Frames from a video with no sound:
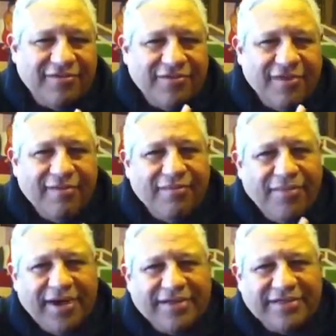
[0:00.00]
from
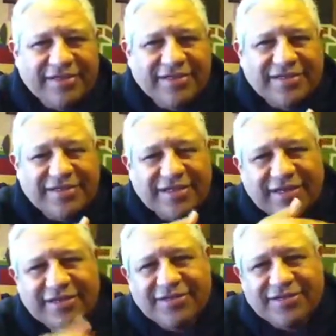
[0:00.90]
Pisces
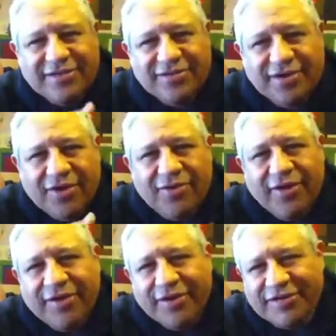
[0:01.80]
into
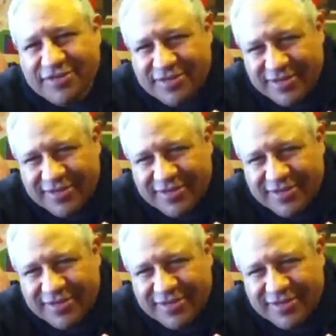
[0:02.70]
Aquarius.